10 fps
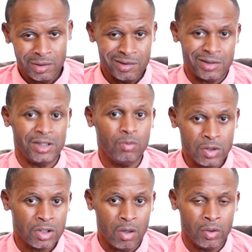See
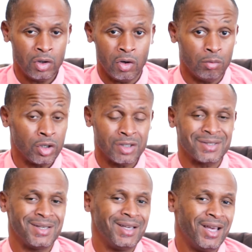what's going on,
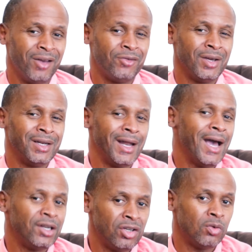because if you're
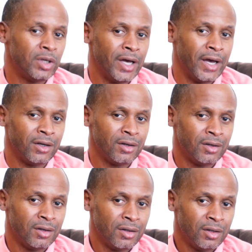not doing that,
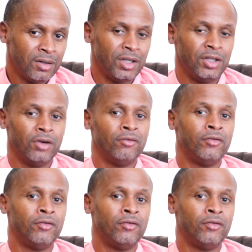then you're